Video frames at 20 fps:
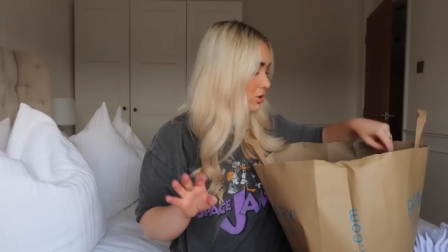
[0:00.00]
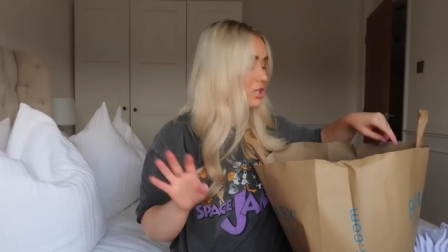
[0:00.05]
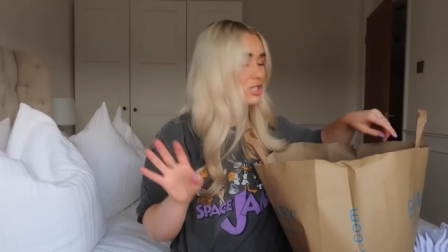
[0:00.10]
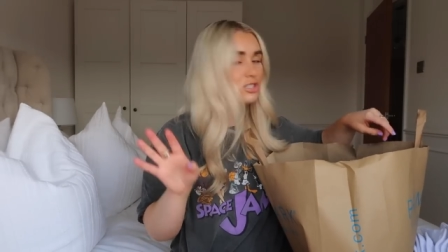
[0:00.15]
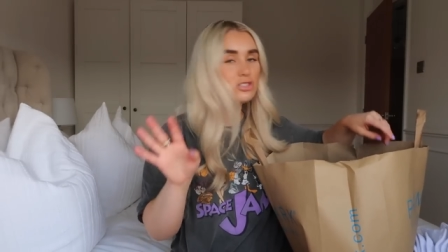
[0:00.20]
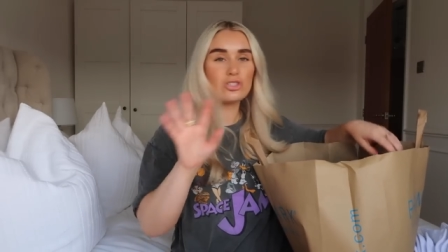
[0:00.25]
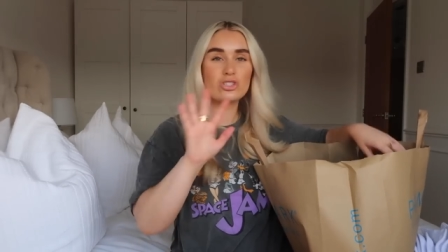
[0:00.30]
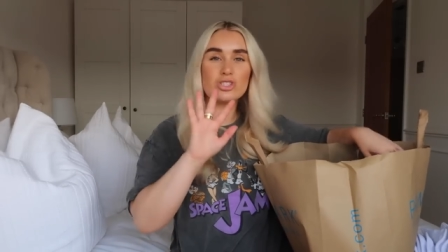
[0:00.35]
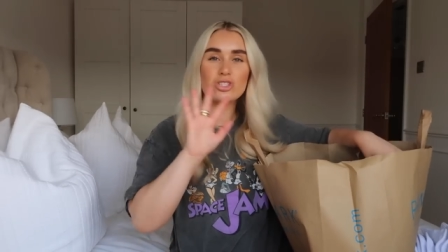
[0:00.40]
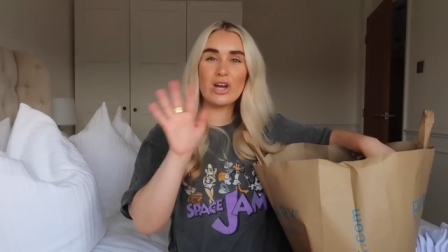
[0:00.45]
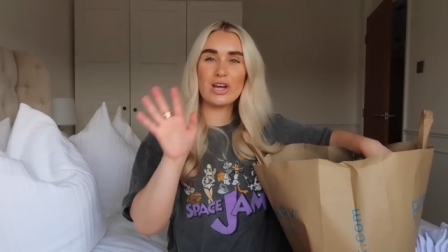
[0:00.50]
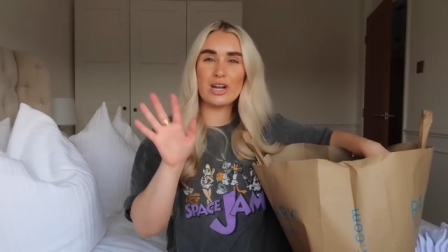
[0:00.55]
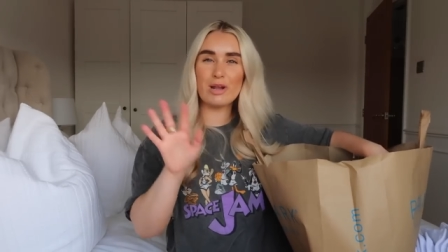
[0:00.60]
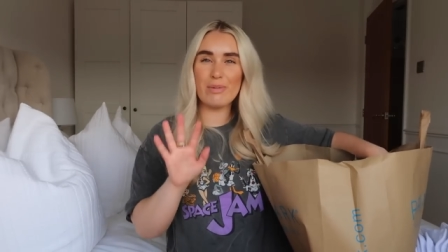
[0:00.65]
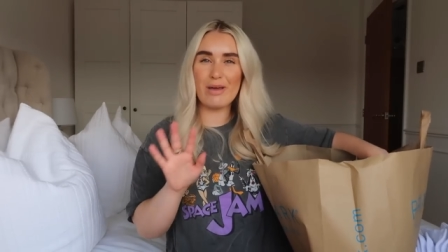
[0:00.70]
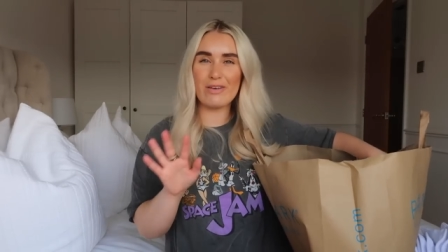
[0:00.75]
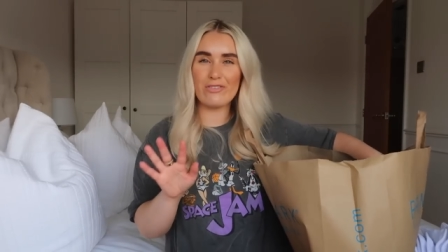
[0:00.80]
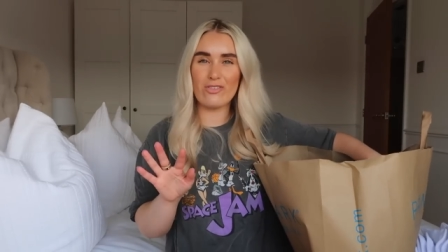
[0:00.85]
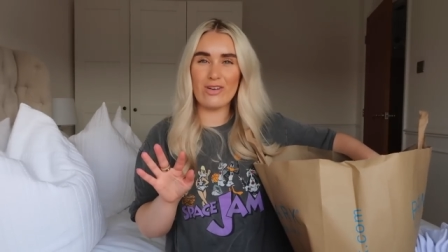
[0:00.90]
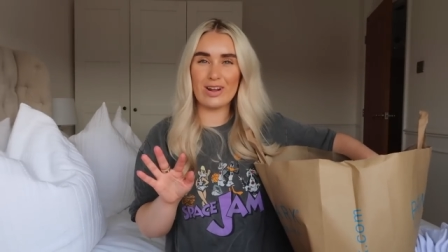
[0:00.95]
gonna just go in
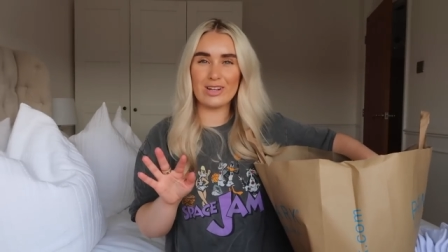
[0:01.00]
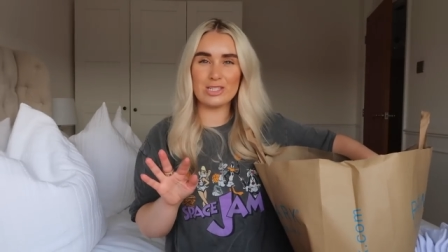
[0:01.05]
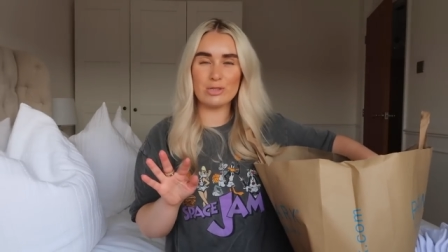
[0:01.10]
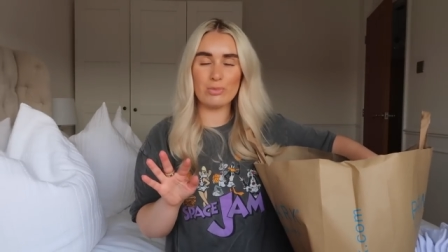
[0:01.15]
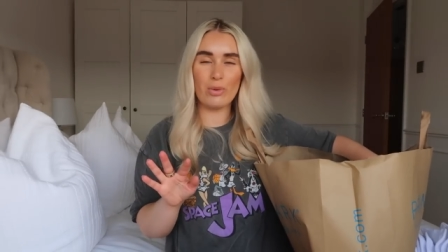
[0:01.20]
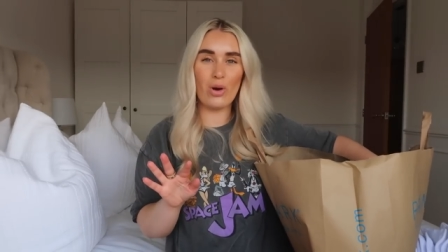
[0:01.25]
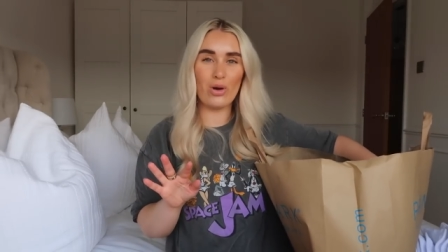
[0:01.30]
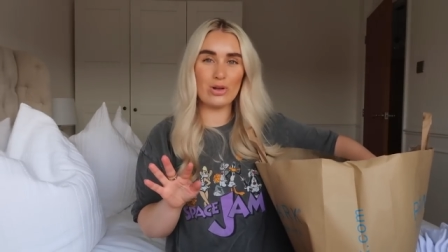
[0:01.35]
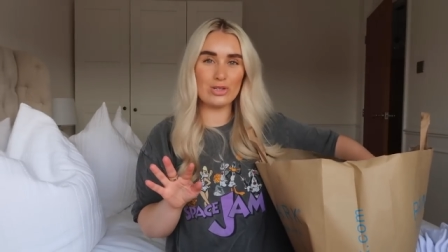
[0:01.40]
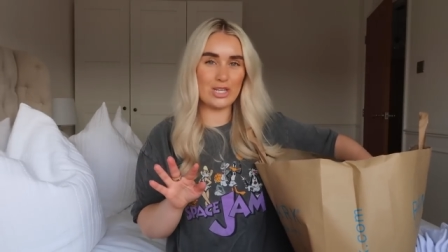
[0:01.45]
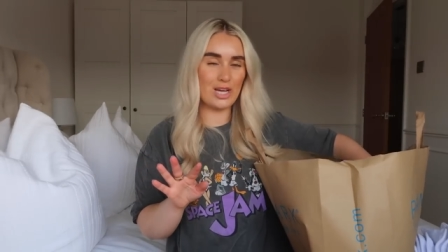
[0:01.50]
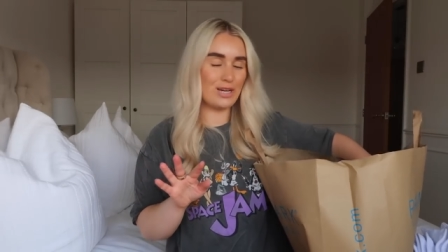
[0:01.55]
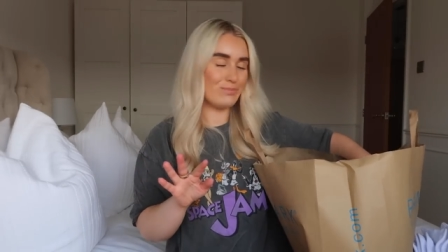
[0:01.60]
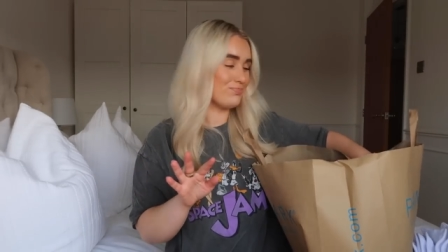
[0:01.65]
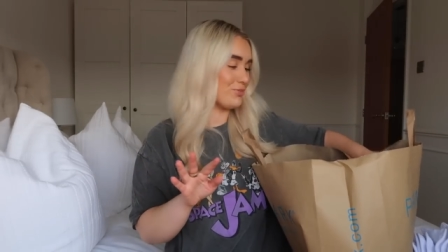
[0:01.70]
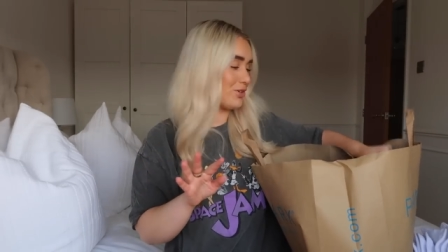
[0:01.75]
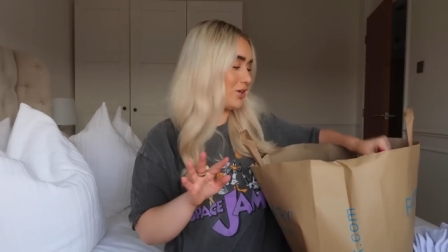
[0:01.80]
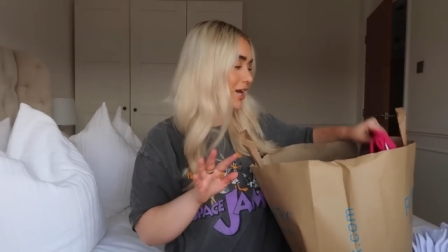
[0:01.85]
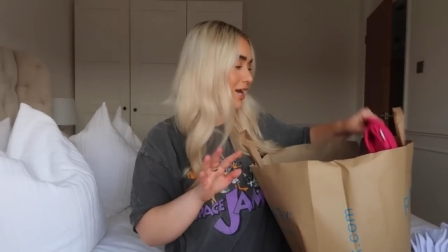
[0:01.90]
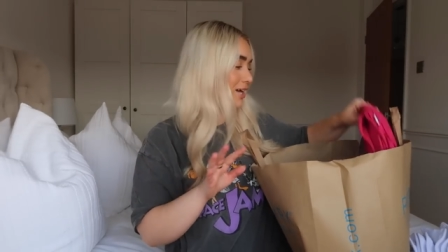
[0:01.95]
a bit of a random order
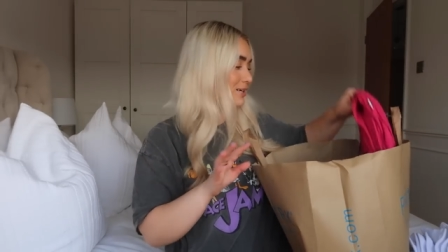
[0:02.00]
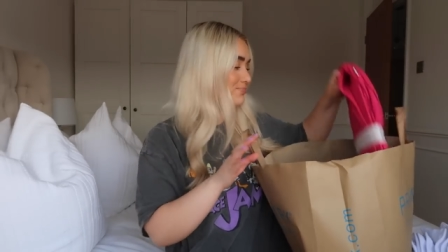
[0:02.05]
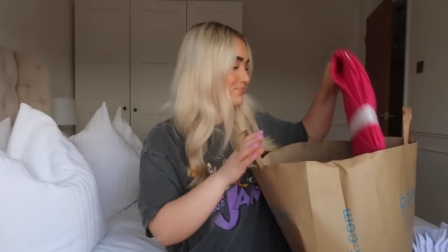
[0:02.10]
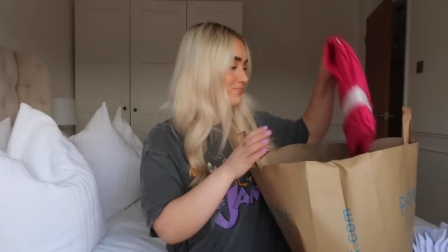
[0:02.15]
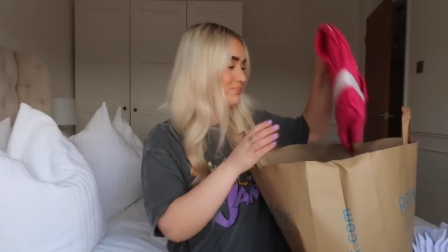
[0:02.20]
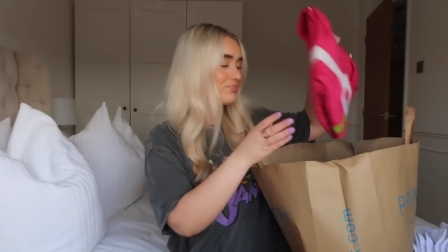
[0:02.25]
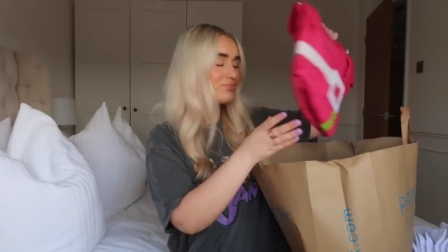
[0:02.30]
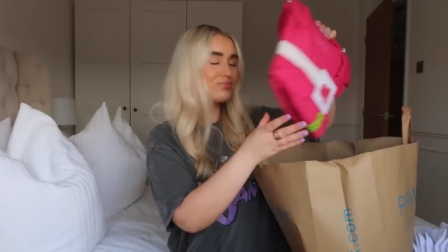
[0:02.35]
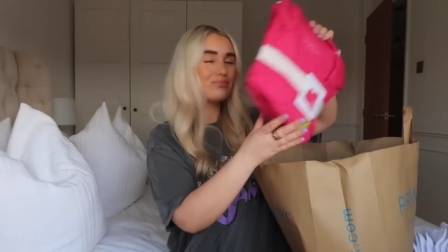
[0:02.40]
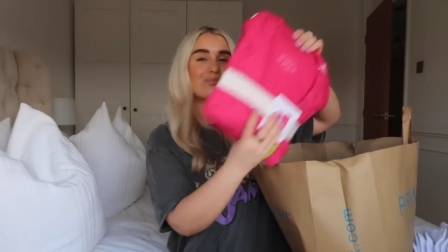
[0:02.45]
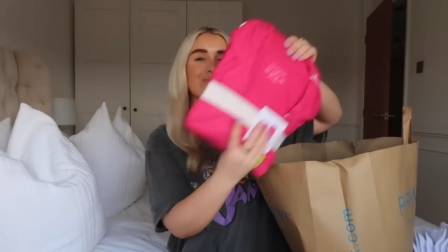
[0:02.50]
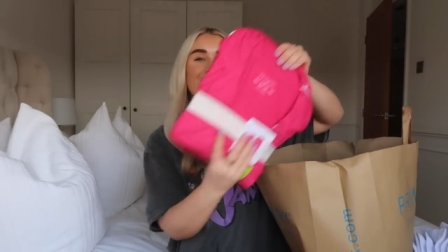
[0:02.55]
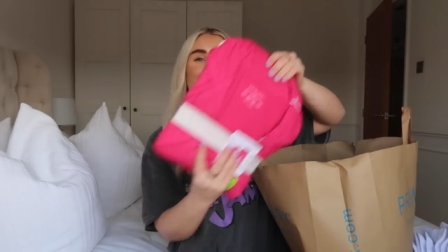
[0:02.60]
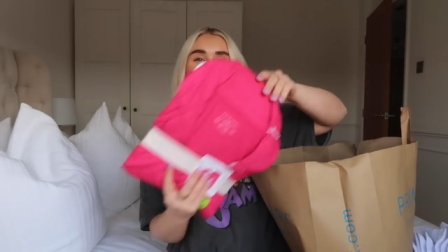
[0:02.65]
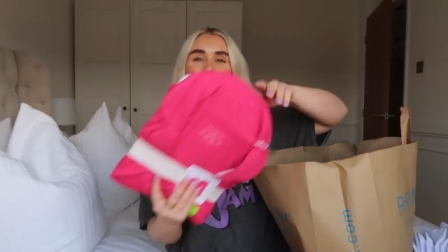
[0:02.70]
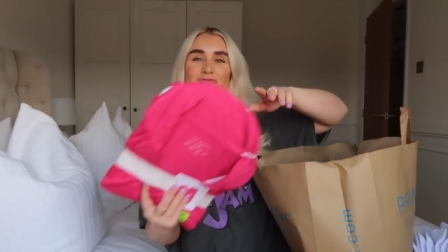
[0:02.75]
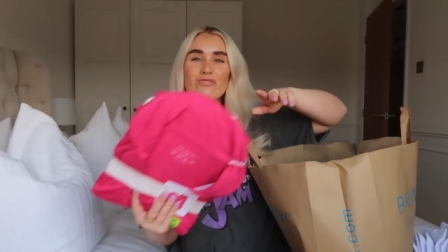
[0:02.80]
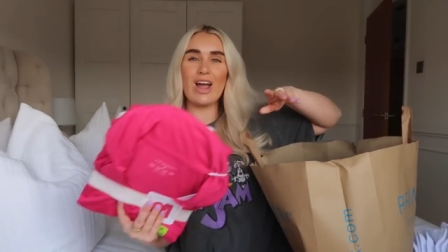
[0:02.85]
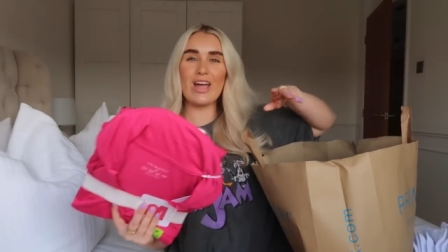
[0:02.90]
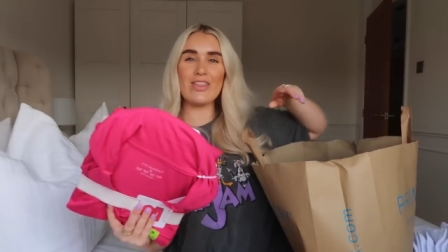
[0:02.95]
okay?
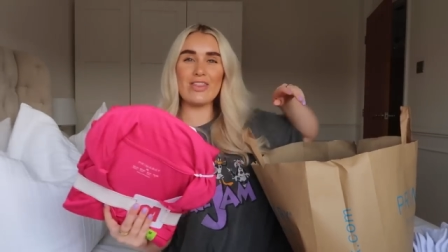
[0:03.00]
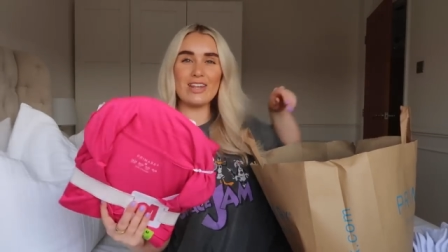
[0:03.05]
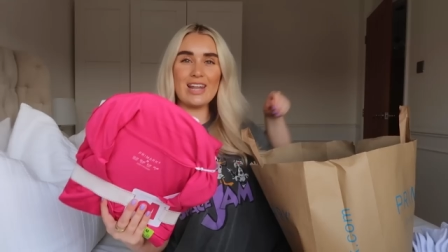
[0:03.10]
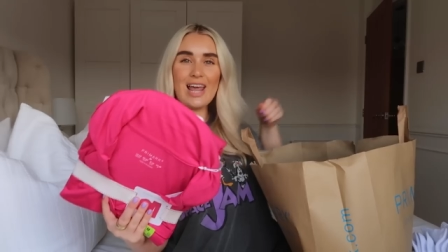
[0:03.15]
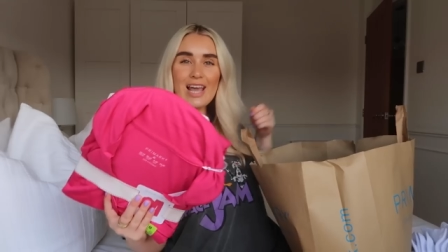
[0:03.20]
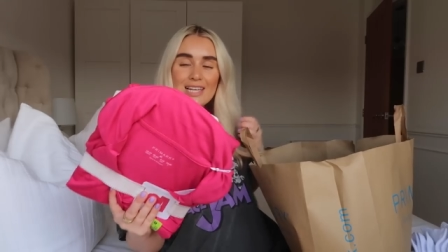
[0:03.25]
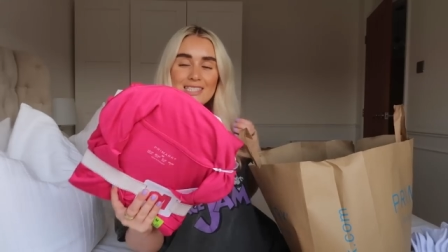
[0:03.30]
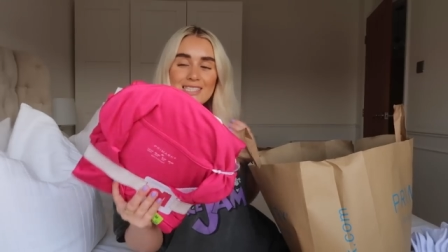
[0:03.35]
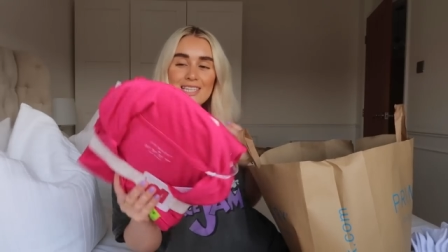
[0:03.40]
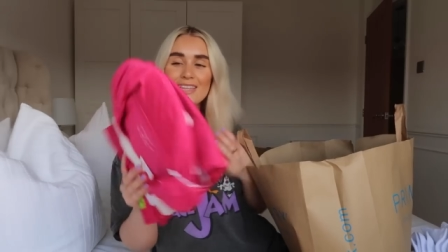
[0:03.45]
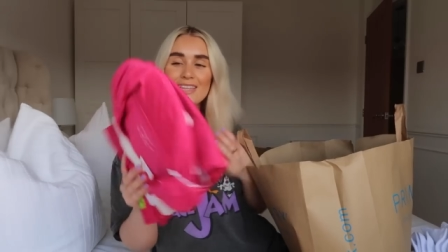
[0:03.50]
right the next